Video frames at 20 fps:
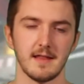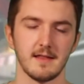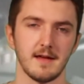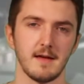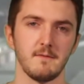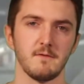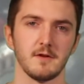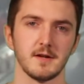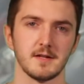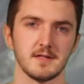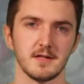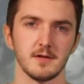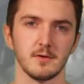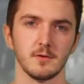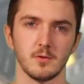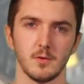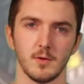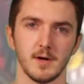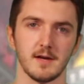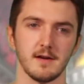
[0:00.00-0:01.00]
get the game for like
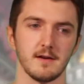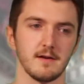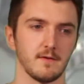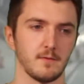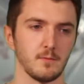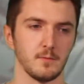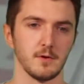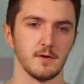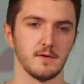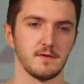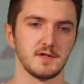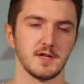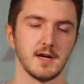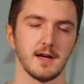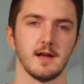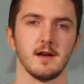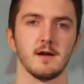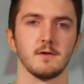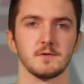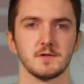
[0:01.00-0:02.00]
two quid and it's worth
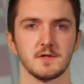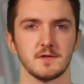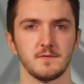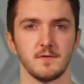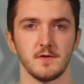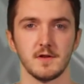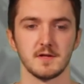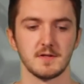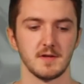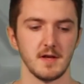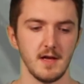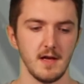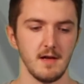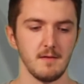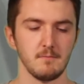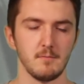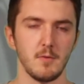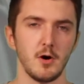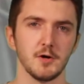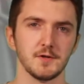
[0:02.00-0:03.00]
checking out just for this
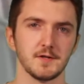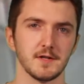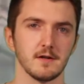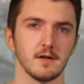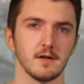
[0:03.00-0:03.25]
mod